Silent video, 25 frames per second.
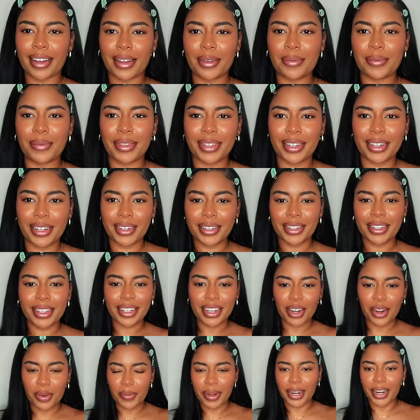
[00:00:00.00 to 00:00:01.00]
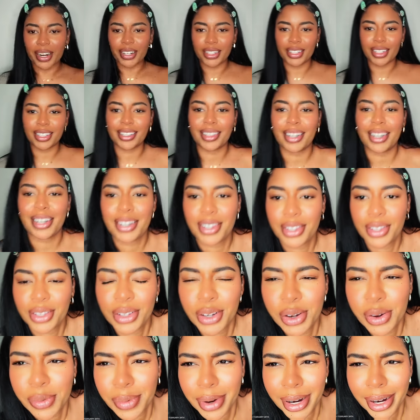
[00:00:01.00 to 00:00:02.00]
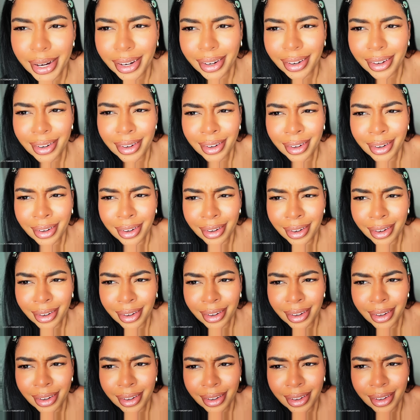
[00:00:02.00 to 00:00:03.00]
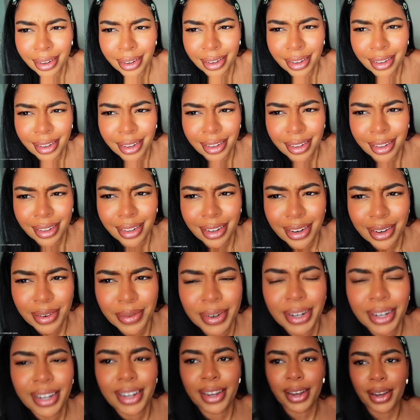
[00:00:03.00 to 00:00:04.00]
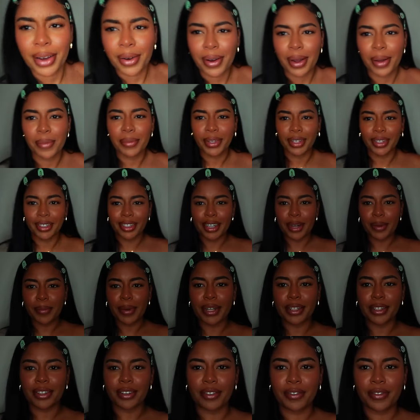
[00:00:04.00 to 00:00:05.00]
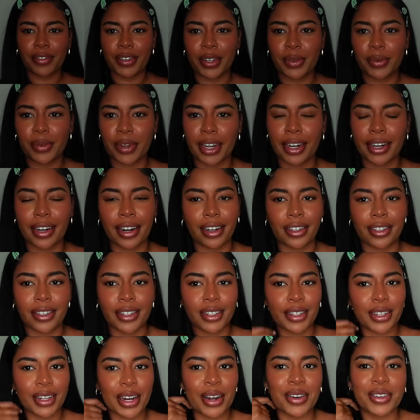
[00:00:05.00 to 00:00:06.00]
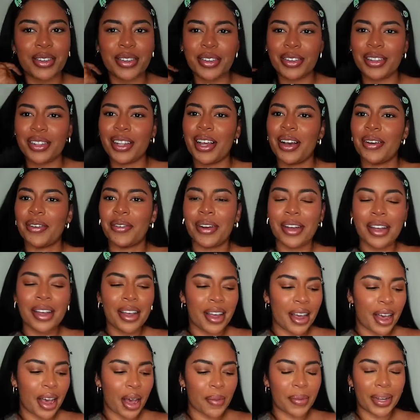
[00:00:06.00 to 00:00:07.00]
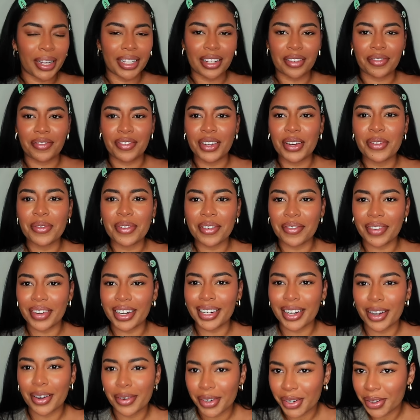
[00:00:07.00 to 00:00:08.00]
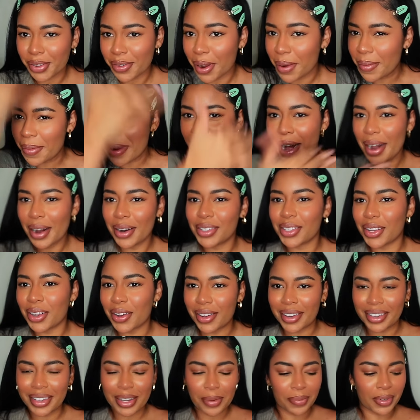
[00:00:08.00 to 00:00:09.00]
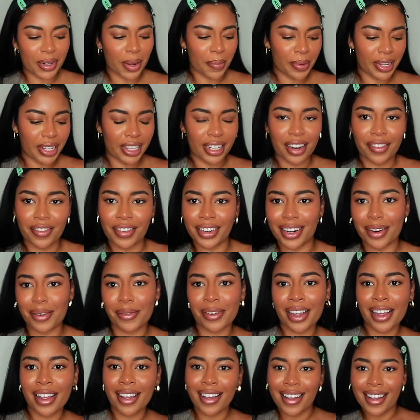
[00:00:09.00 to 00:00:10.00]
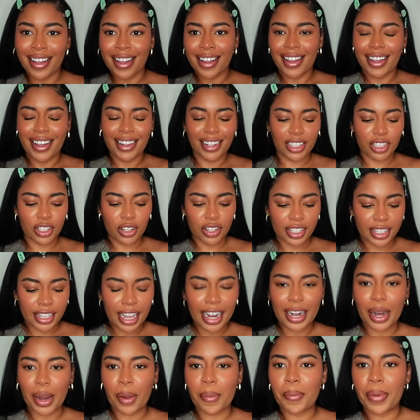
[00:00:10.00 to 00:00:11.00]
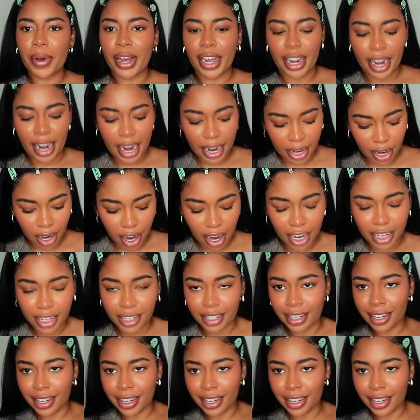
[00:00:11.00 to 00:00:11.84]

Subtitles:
I'm literally, oh my gosh, this light is so bright. There we go. I'm literally about to film. Okay, now I turned it down too low. About to film a video, which is why my hair is all clipped up and stuff. And I'm in this little setting. But I got